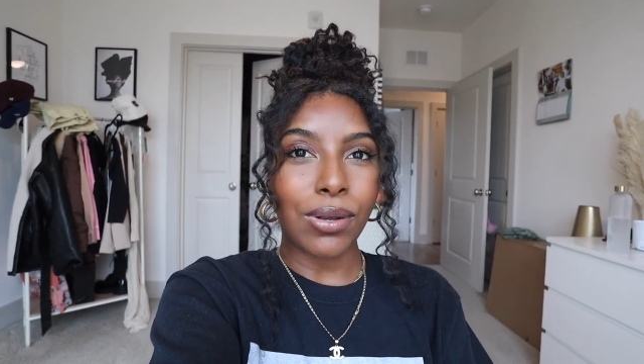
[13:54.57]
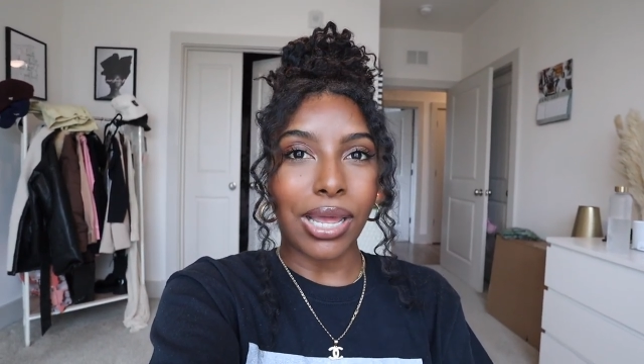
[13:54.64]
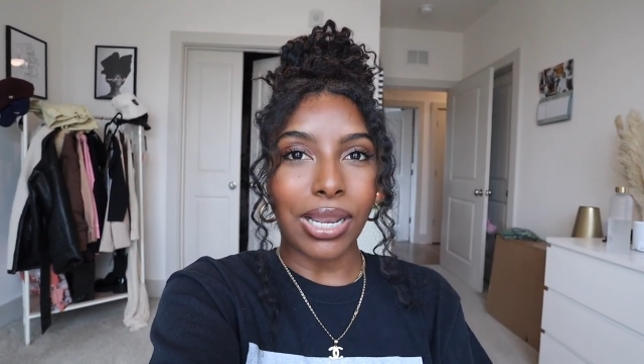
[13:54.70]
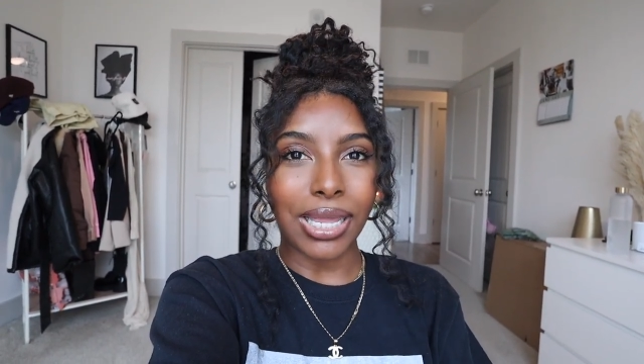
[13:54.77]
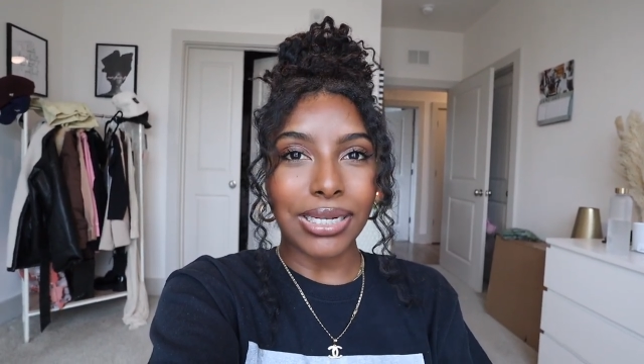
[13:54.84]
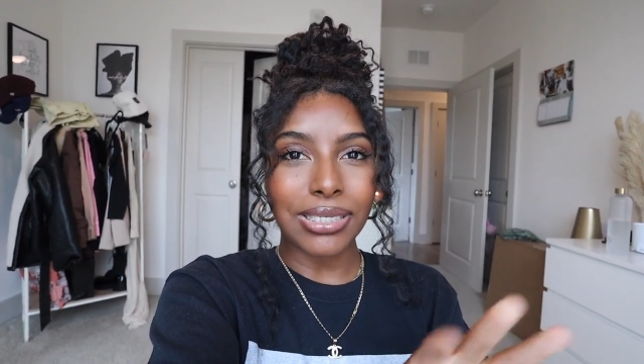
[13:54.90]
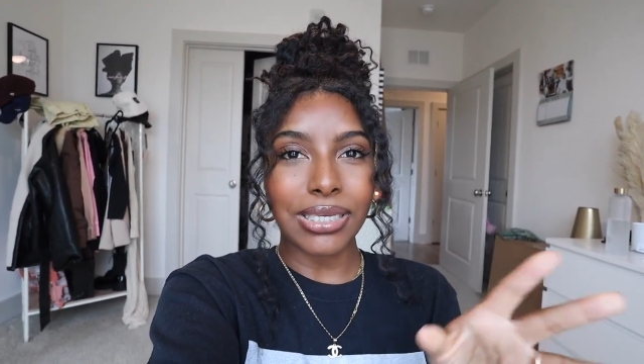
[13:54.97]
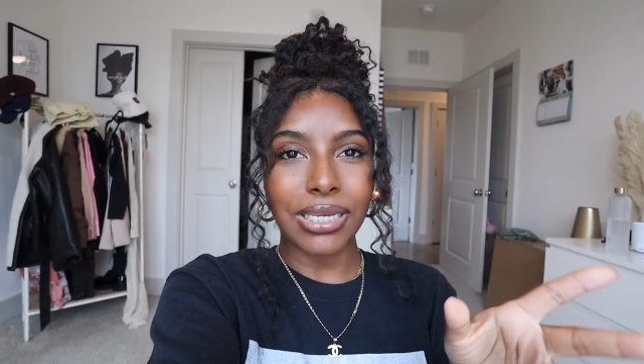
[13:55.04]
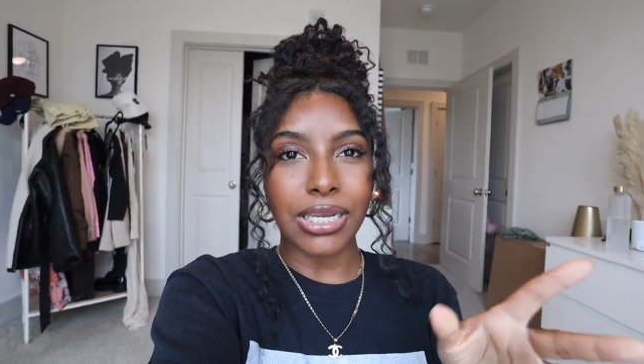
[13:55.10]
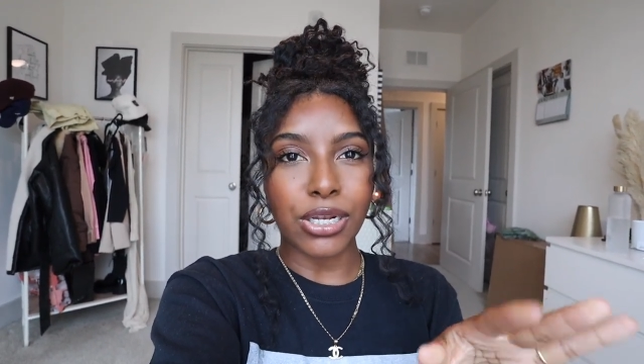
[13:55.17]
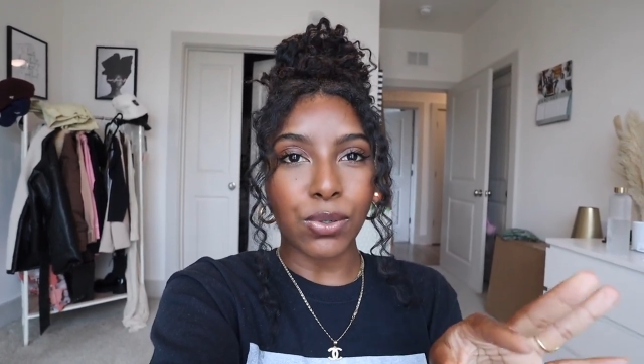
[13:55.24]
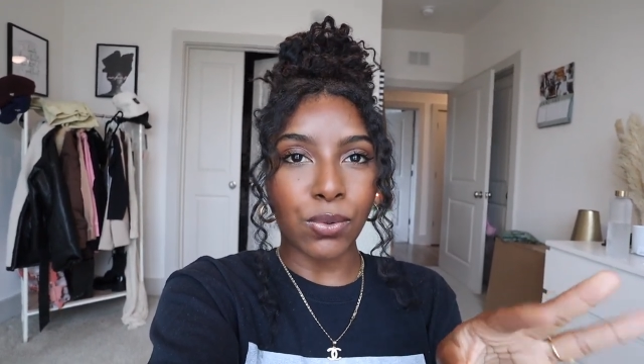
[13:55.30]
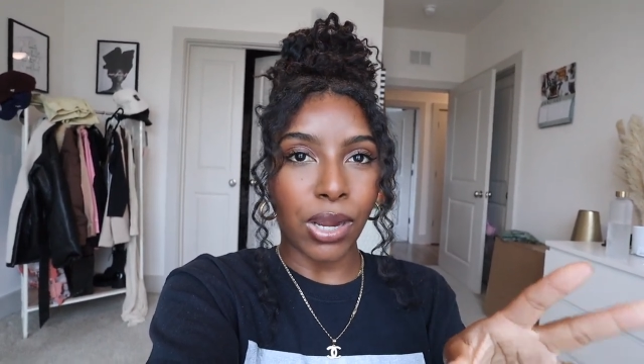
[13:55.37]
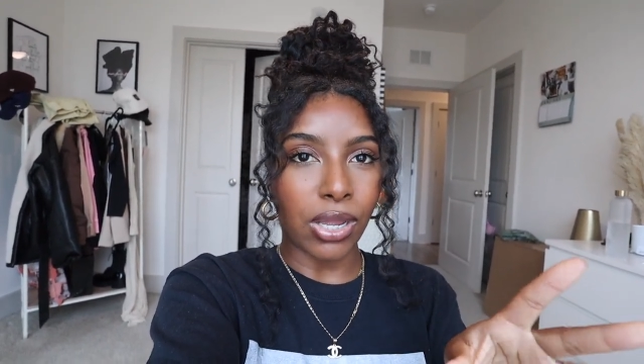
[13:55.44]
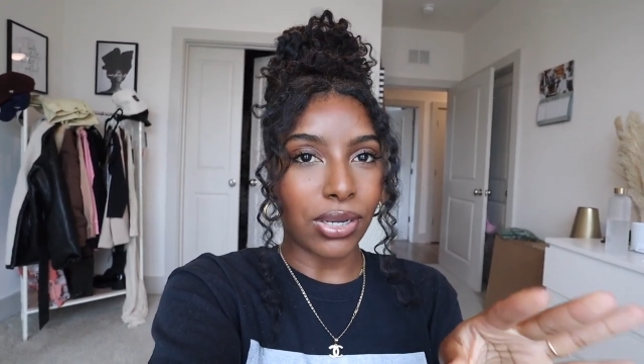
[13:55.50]
and I like to eat
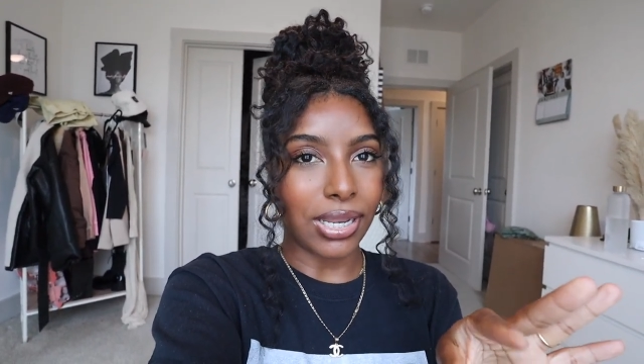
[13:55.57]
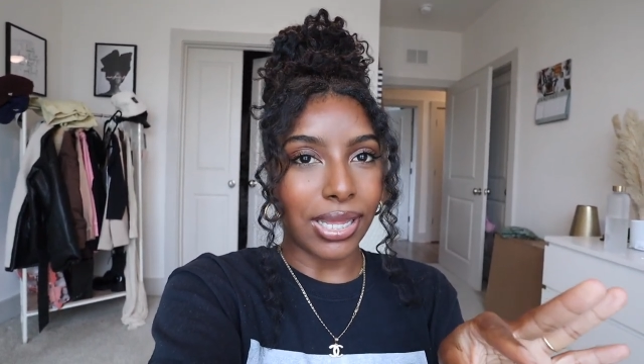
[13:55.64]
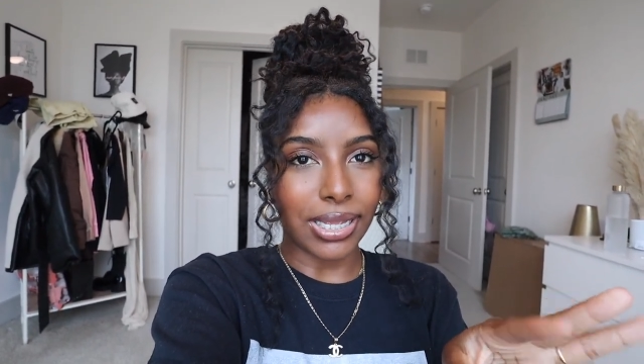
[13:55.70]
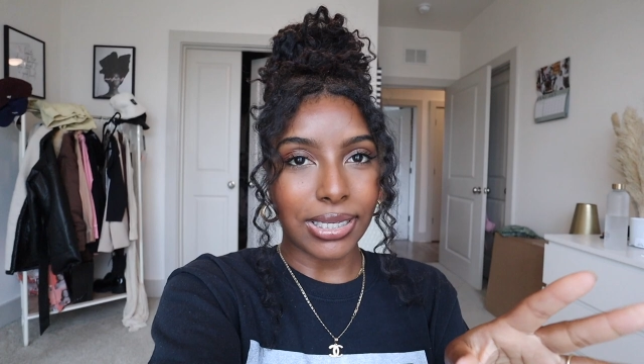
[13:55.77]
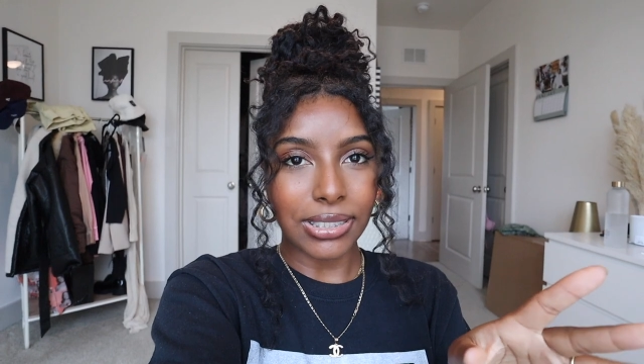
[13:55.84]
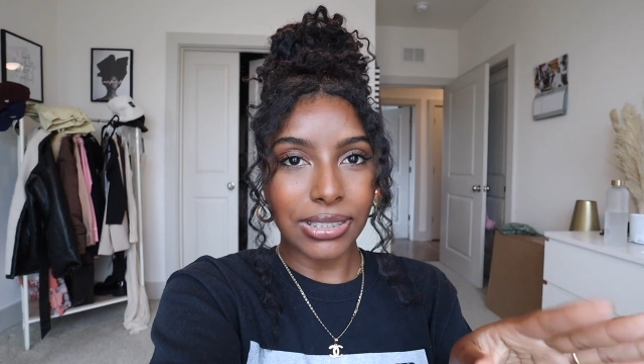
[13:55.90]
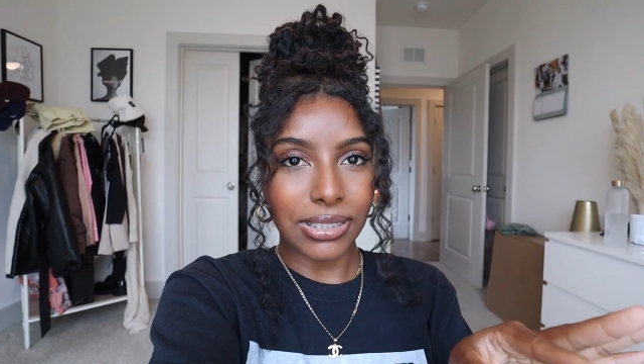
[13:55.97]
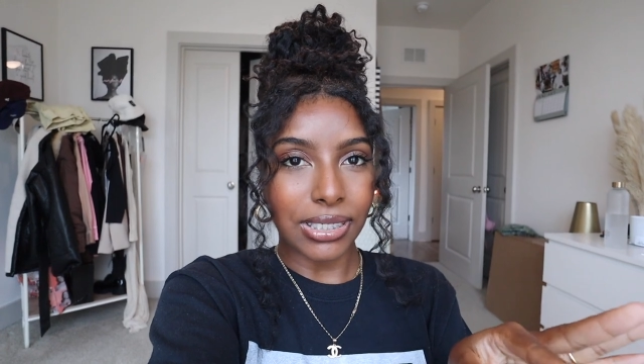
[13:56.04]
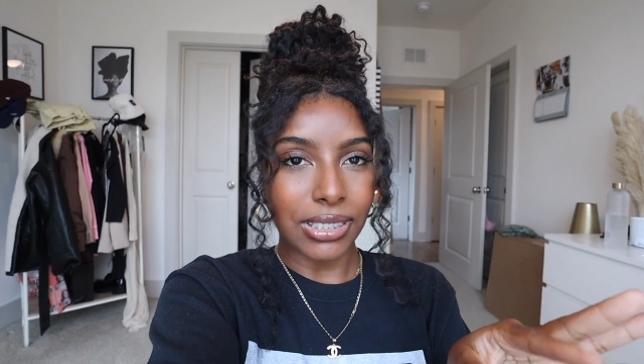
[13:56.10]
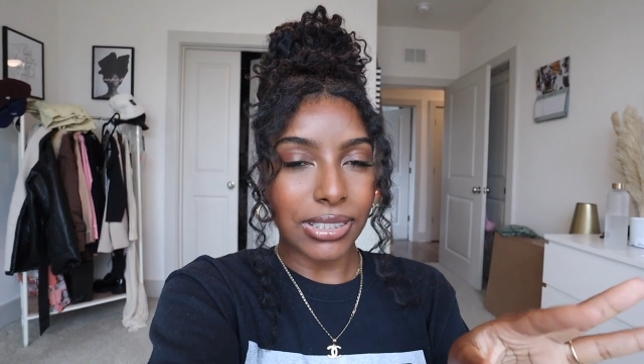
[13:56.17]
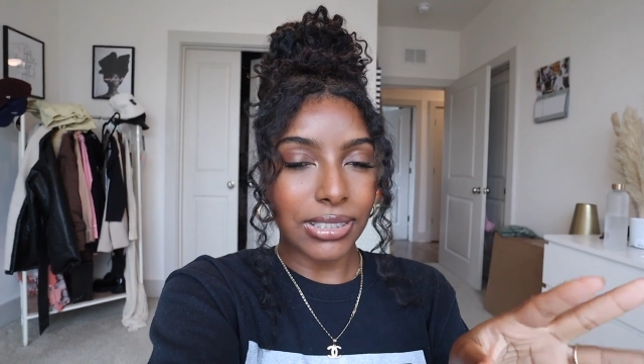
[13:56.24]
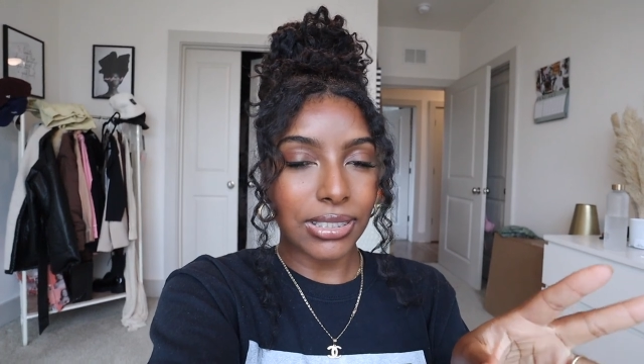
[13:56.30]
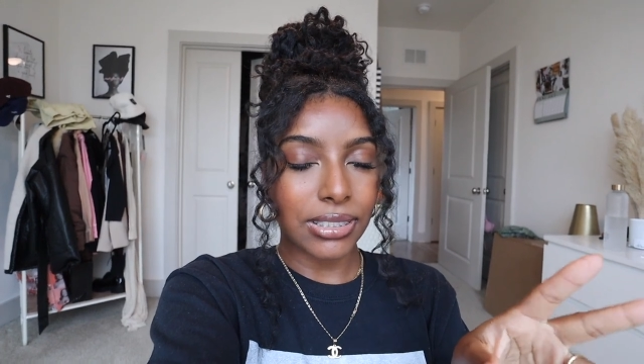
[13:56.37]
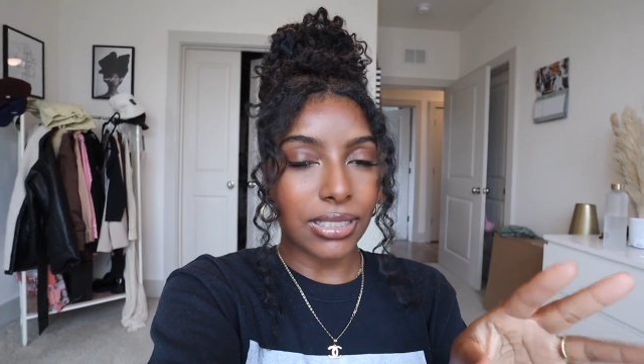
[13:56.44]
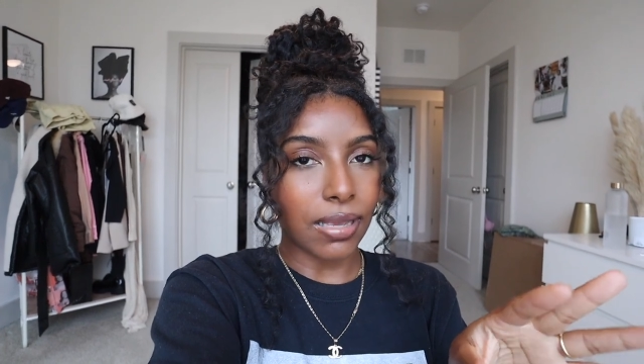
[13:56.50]
around like
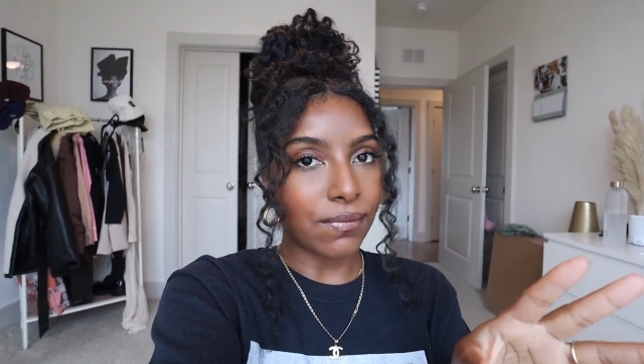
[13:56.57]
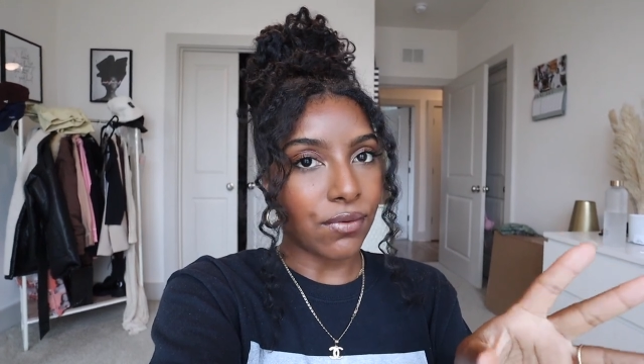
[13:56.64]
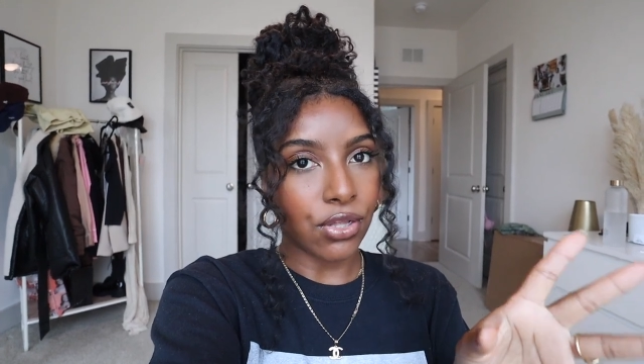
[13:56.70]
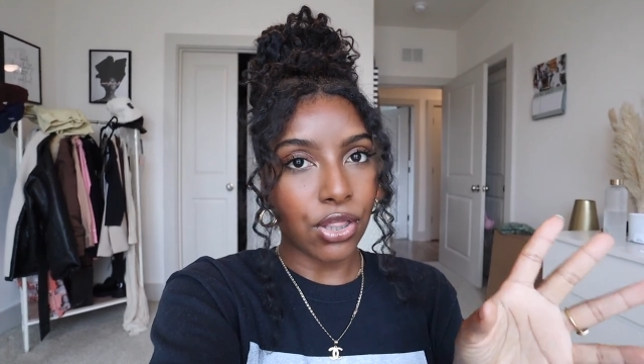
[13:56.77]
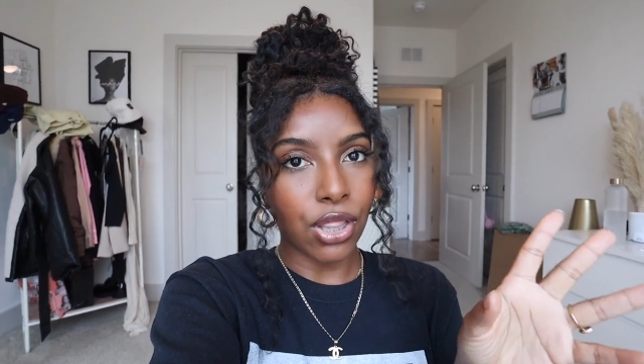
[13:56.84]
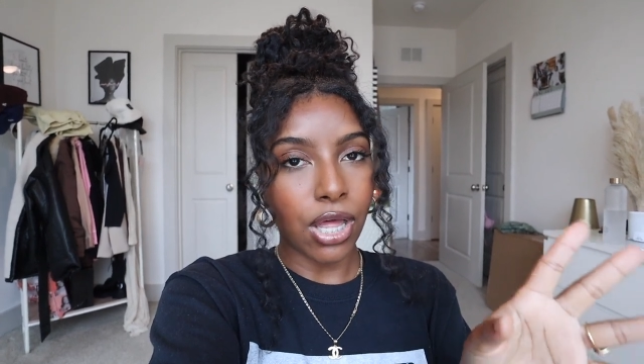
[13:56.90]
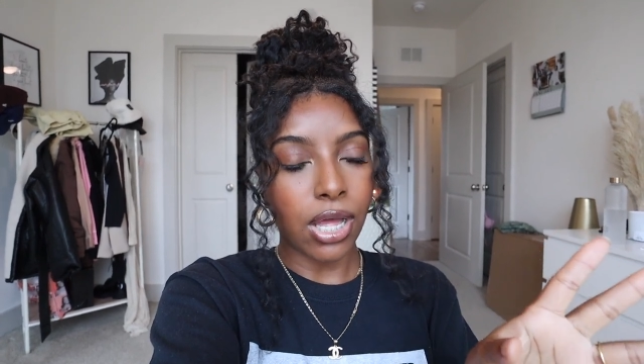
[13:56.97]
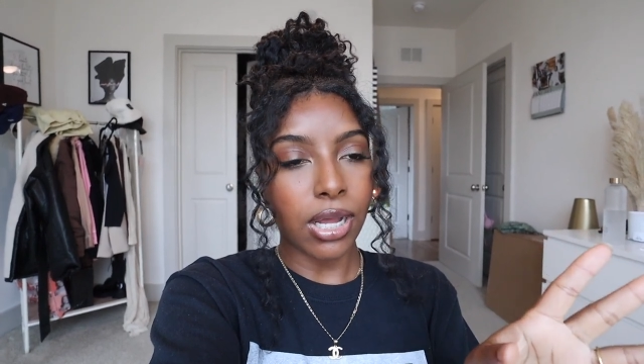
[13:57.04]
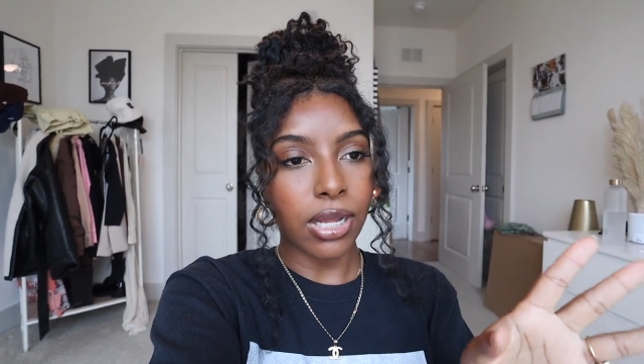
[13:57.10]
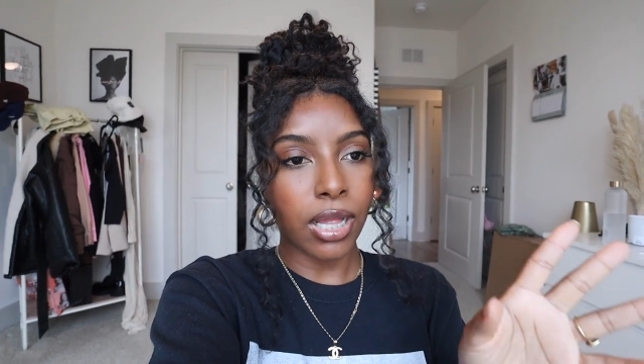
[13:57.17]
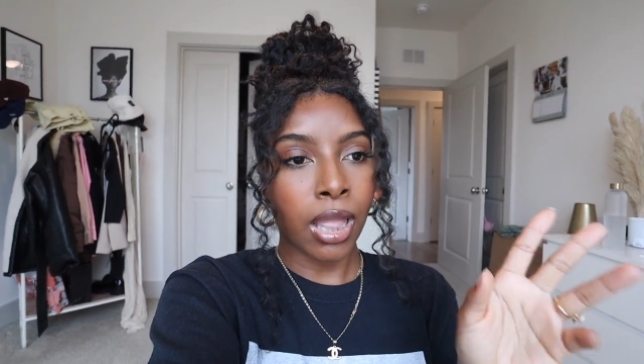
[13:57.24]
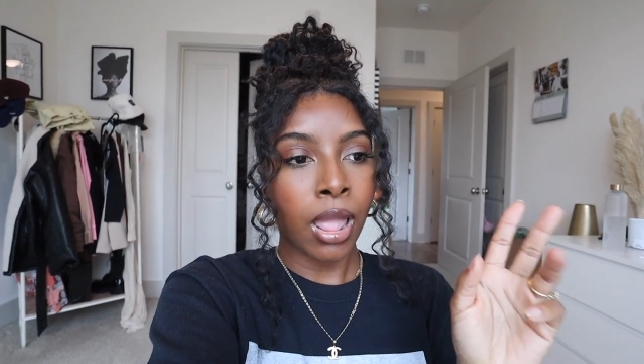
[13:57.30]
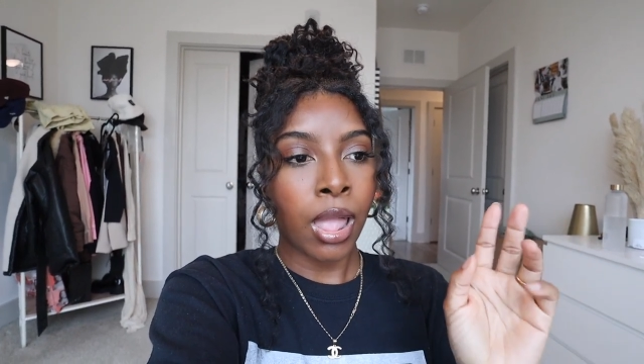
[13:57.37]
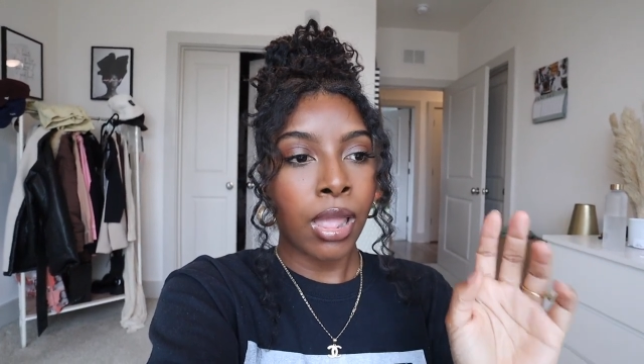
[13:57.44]
6, 7 o'clock